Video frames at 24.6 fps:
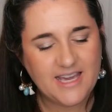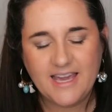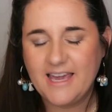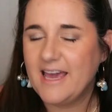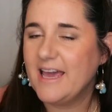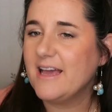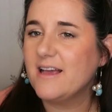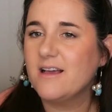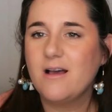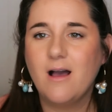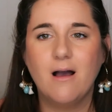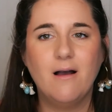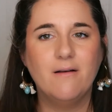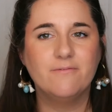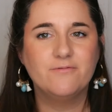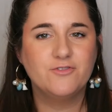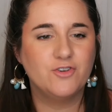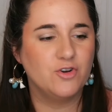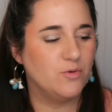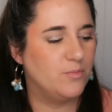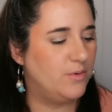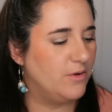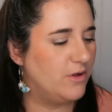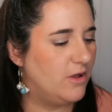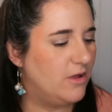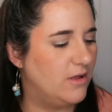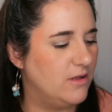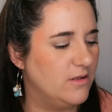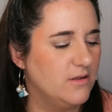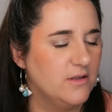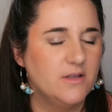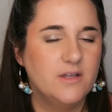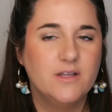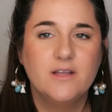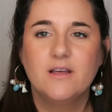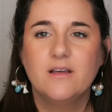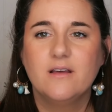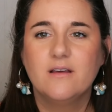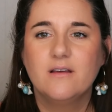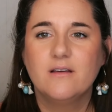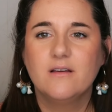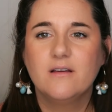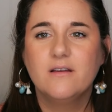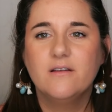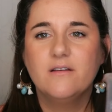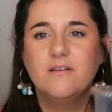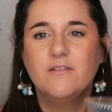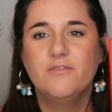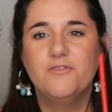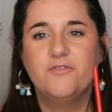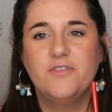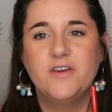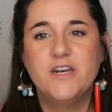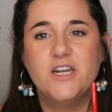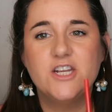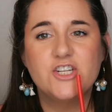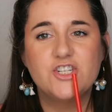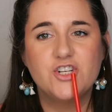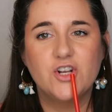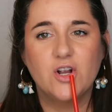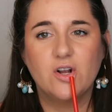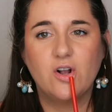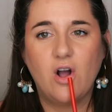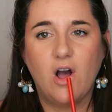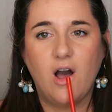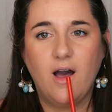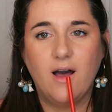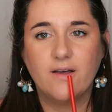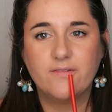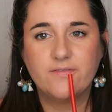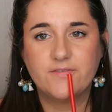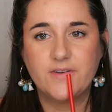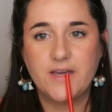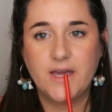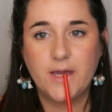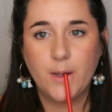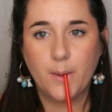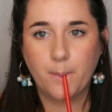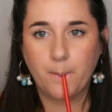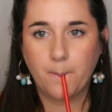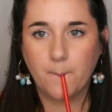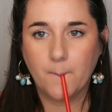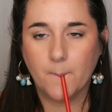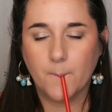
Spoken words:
get comfortable, finish your coffee,